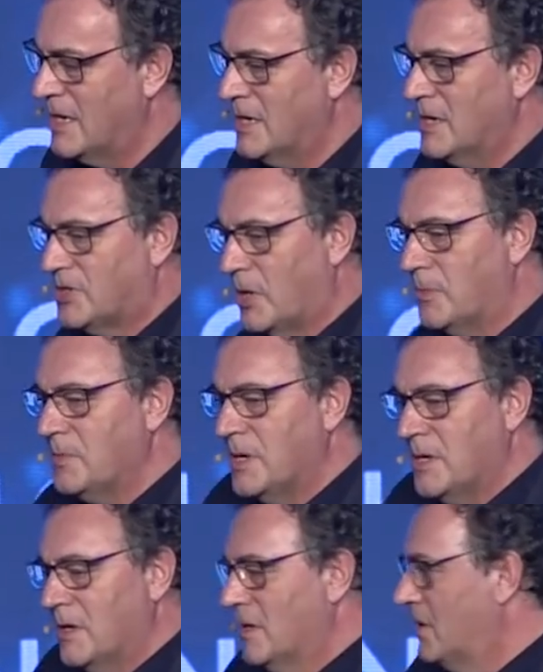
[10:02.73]
So,
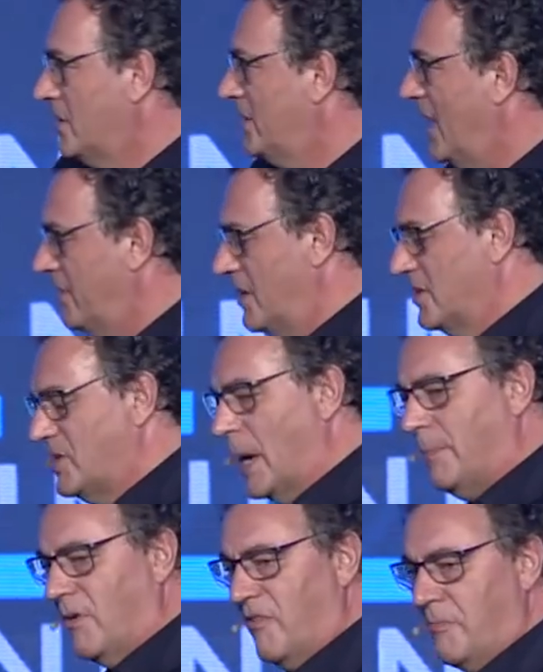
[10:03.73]
take the
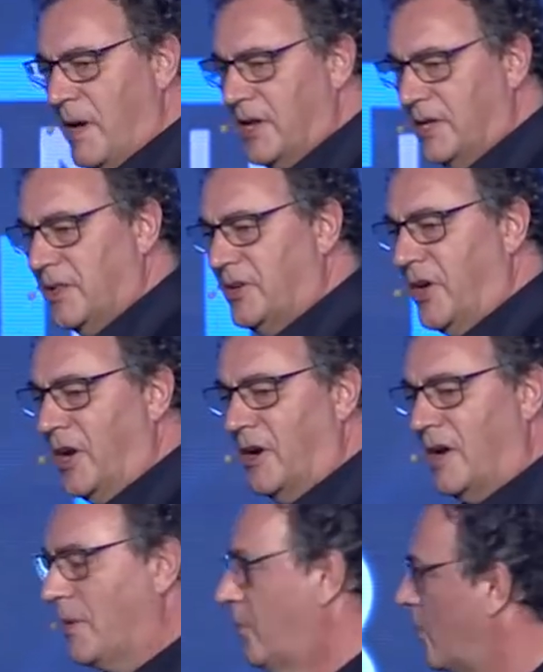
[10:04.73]
example of medical care,
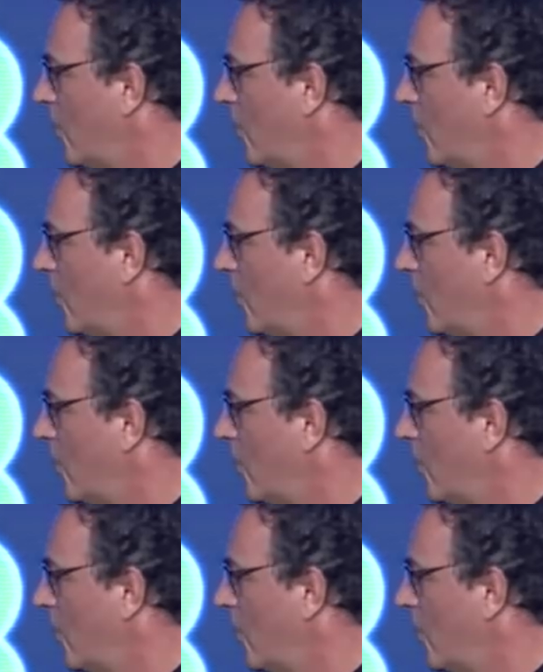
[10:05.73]
right? We're